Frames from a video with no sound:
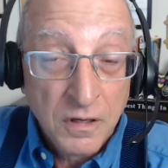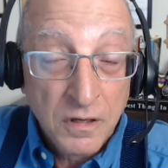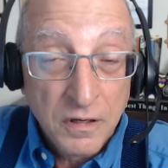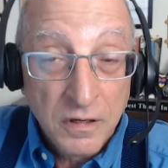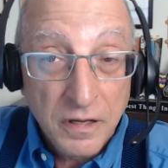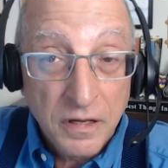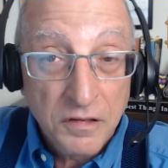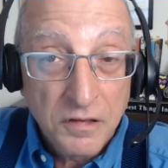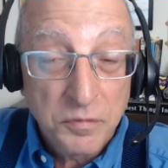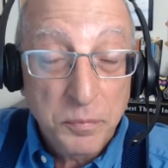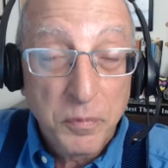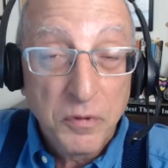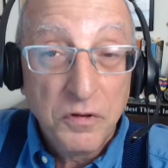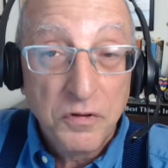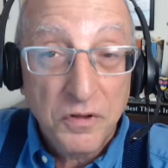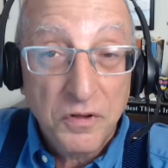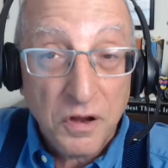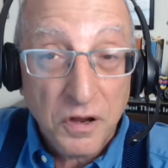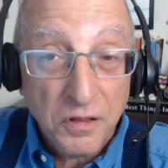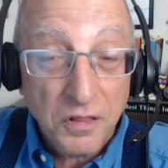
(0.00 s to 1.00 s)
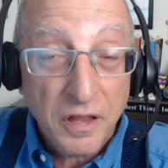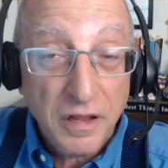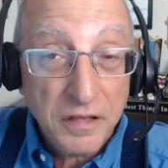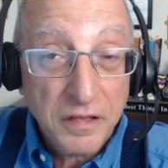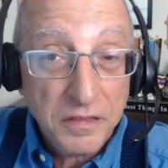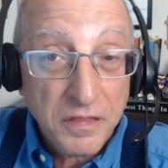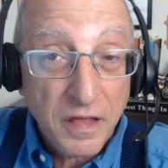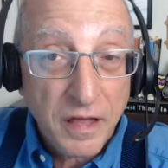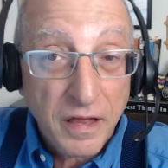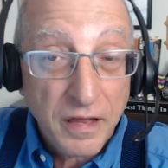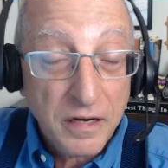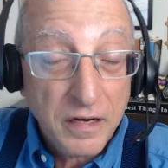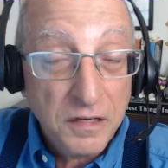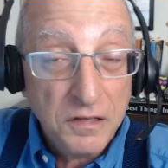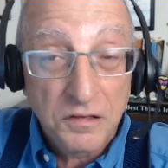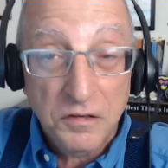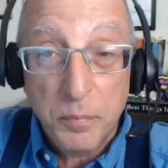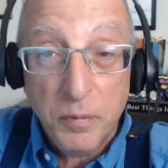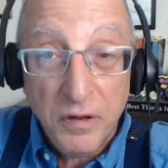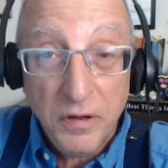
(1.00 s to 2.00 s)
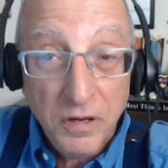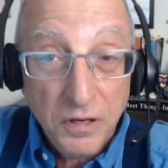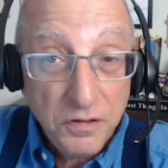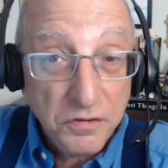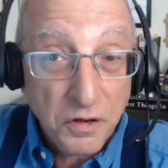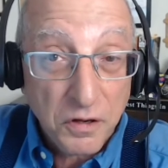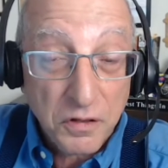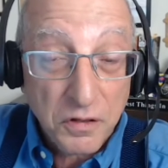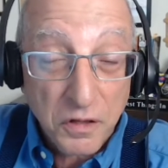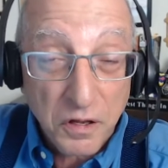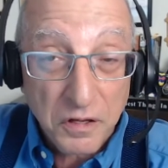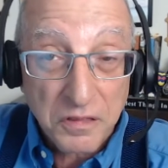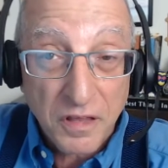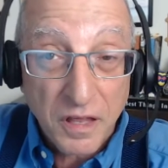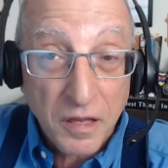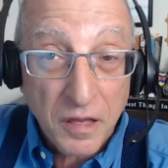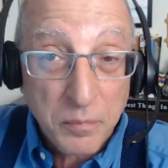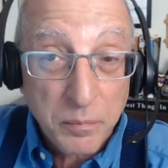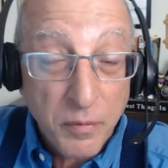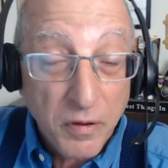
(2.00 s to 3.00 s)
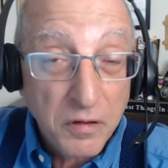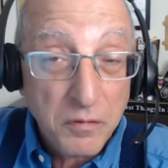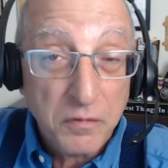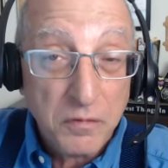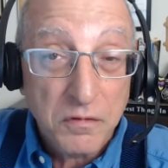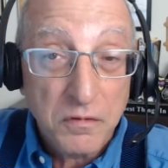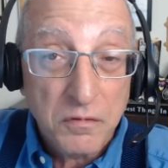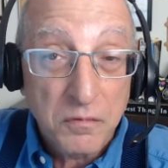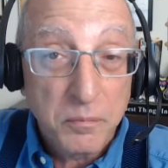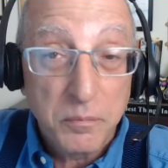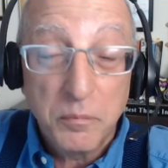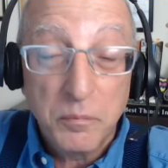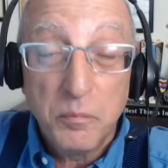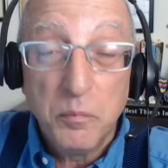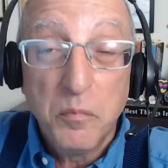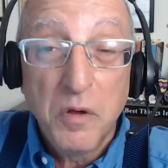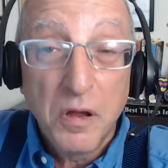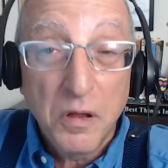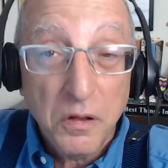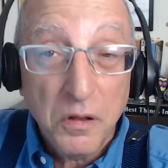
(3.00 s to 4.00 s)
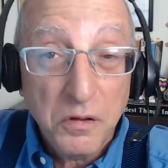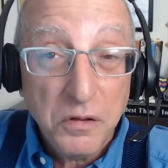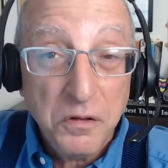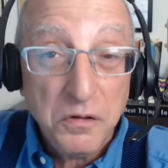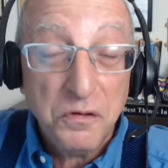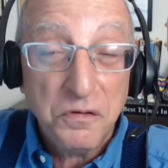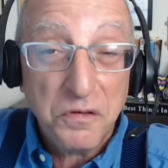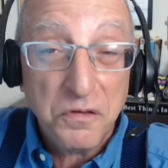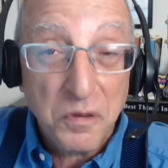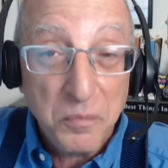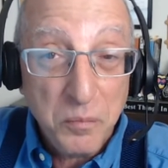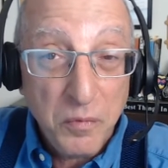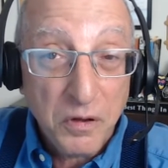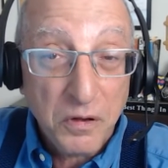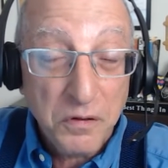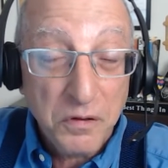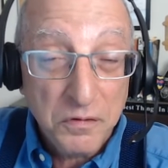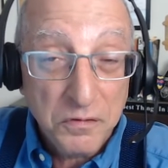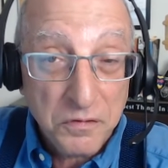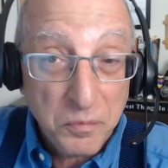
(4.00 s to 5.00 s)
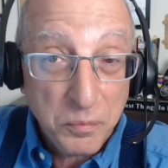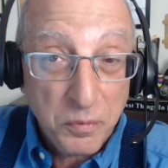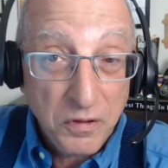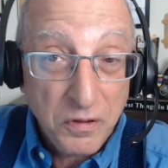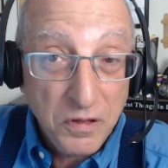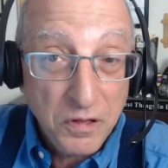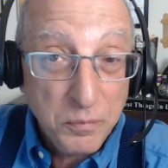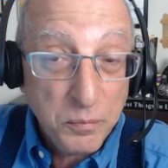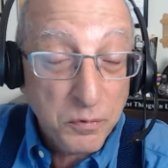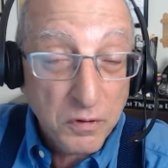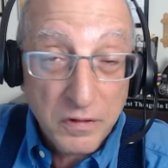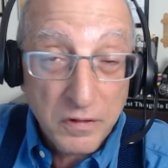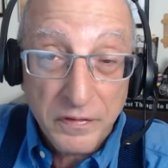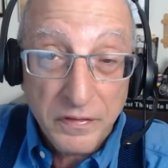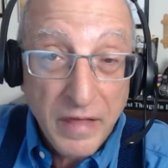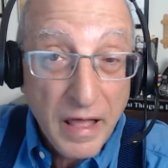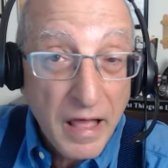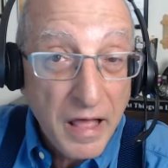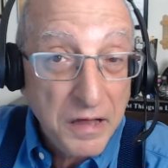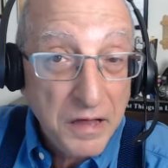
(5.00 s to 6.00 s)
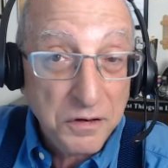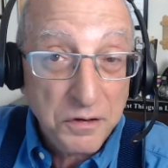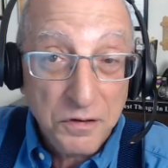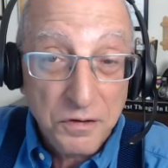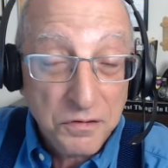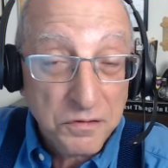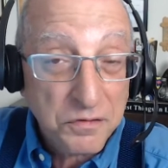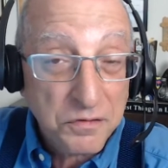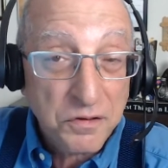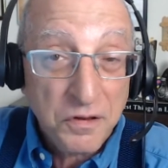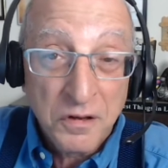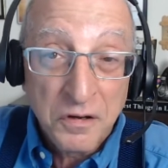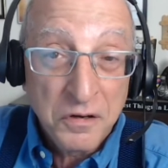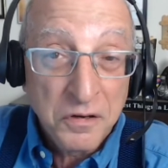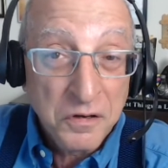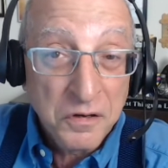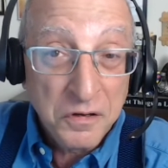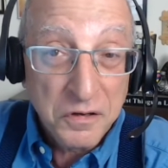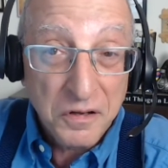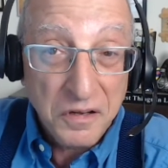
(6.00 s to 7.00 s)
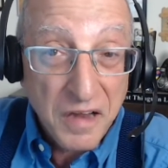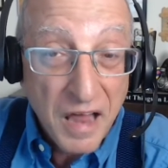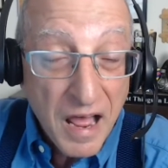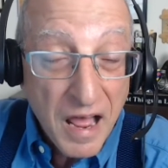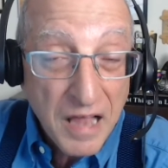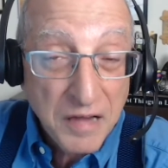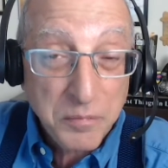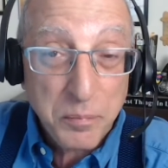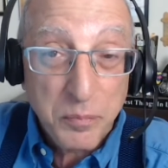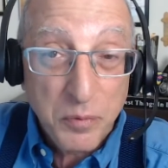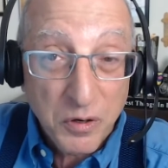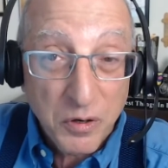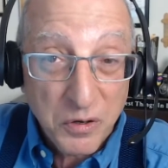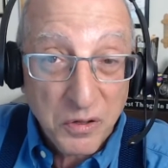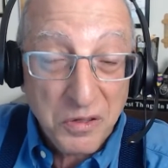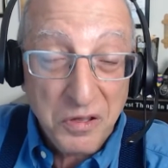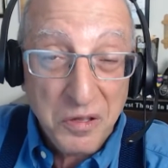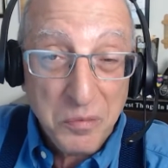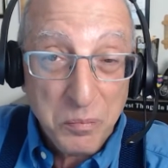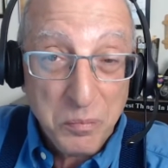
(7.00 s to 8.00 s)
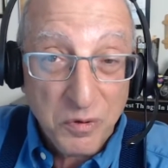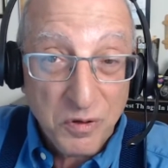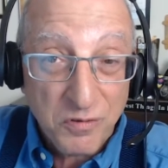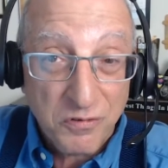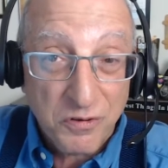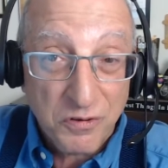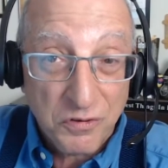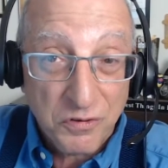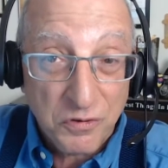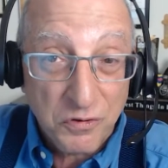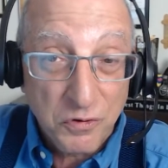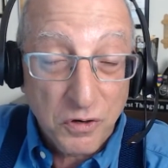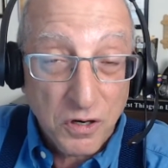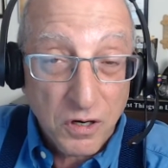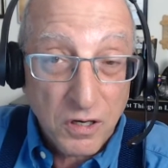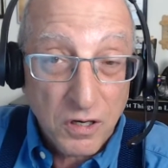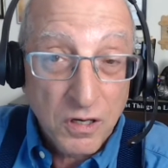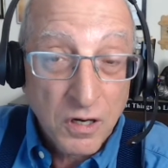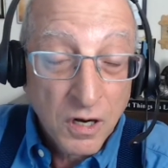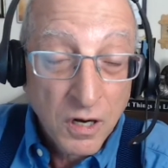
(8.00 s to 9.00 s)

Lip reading: It's been done like that. It's being done like that by millions and millions of people, and that is not bookkeeping for sure.